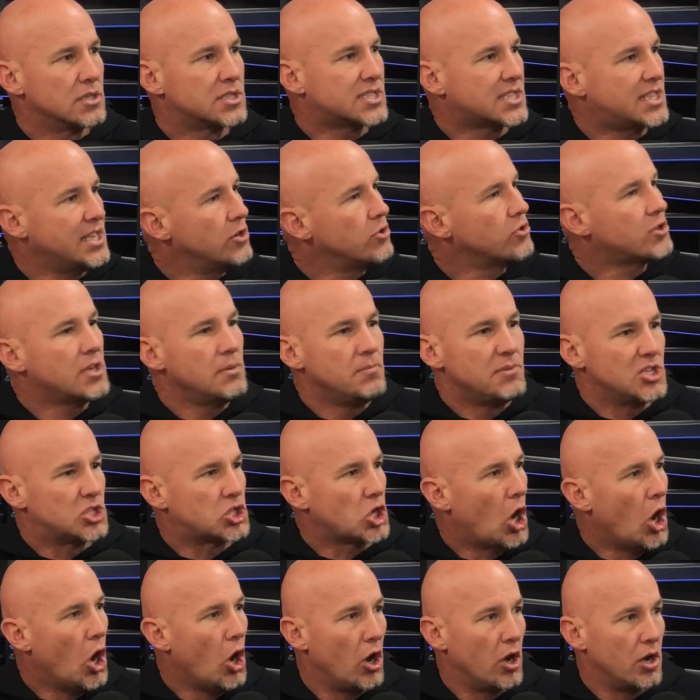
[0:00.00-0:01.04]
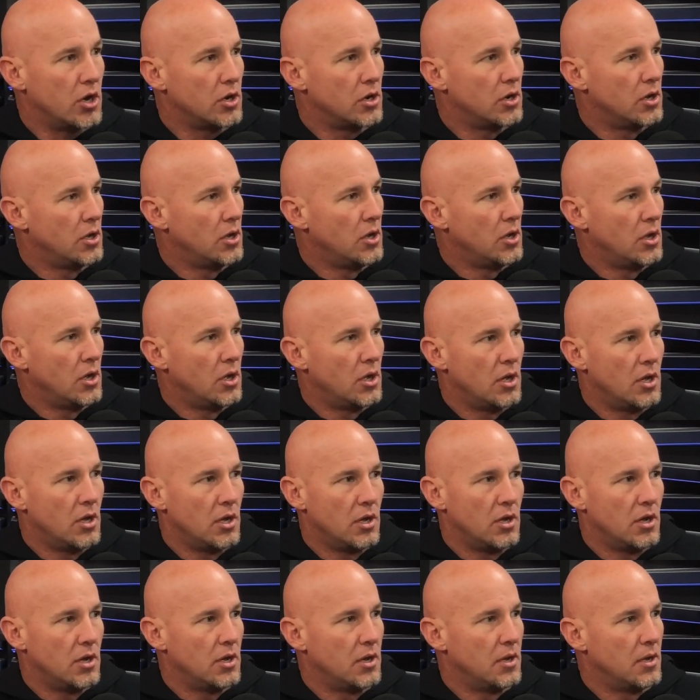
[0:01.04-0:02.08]
skill yeah. can be taught. Yes,
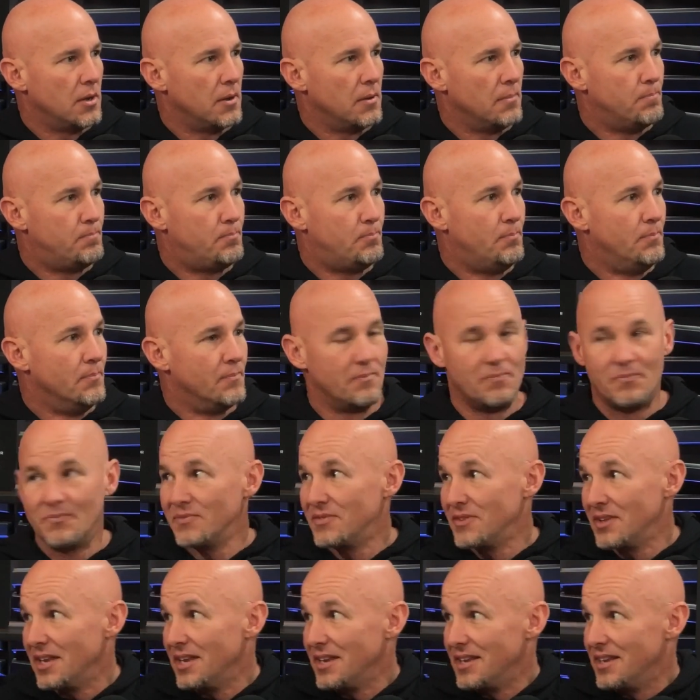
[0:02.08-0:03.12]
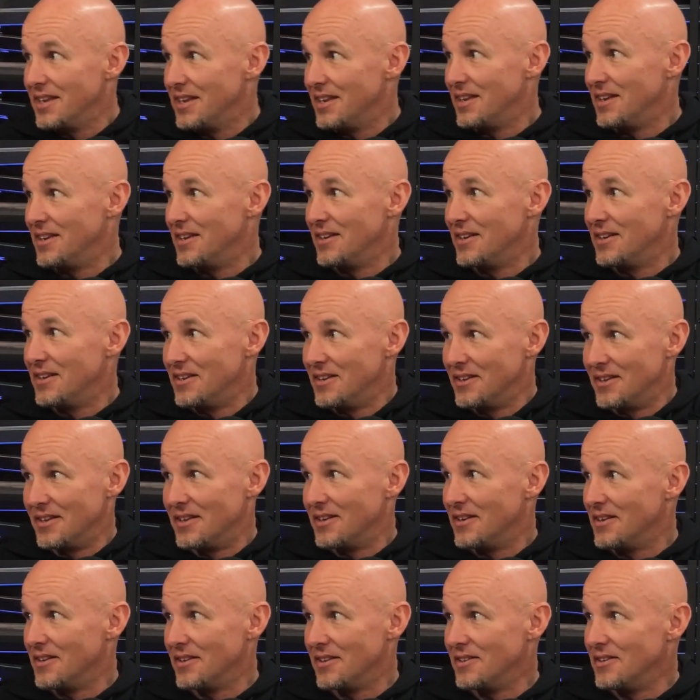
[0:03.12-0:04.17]
okay. You can train
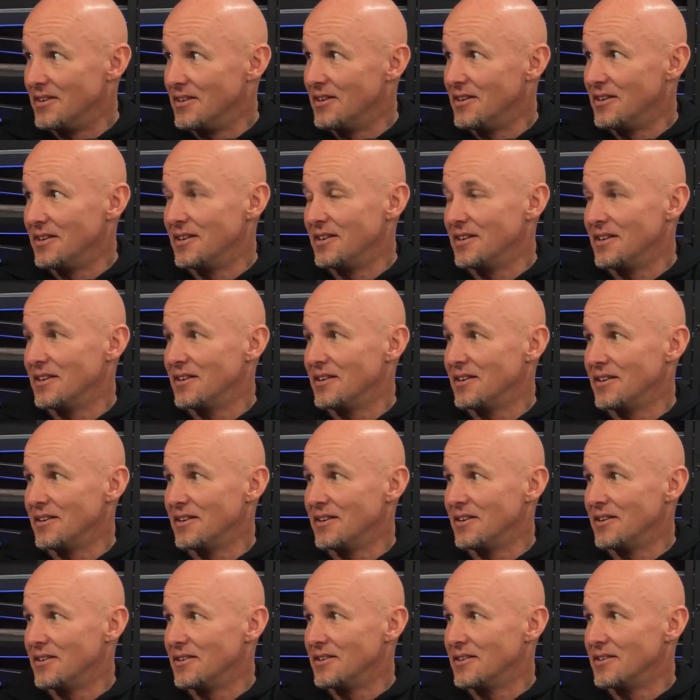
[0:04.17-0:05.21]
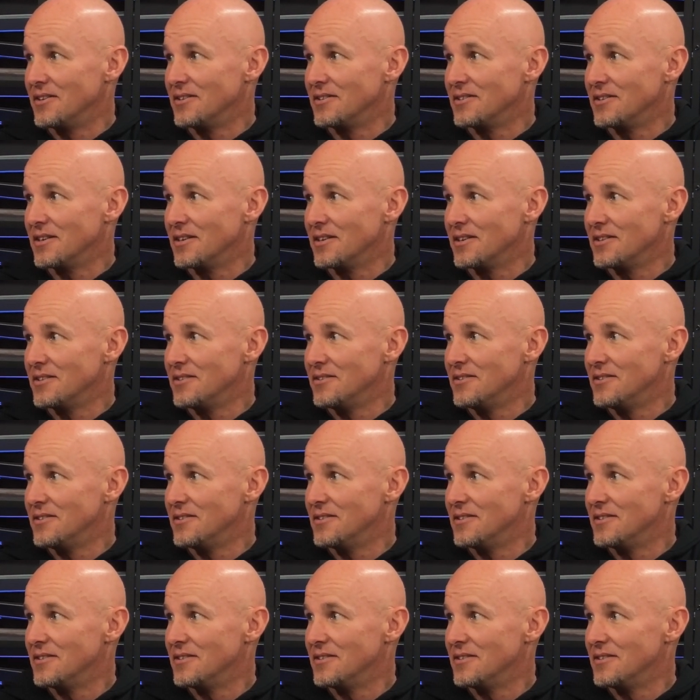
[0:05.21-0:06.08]
aptitude, but it's really hard to train attitude.